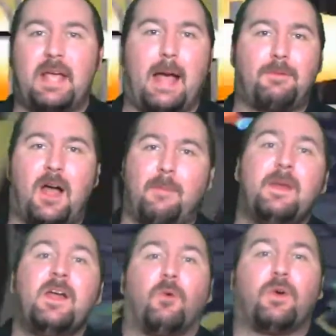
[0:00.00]

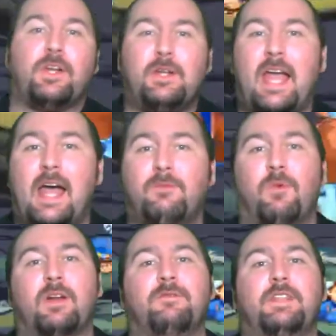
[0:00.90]
Capcom where you had
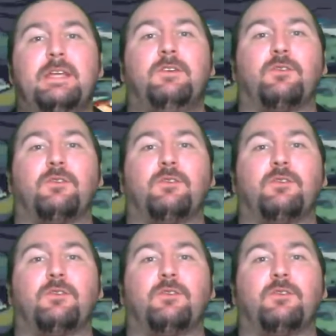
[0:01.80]
one of the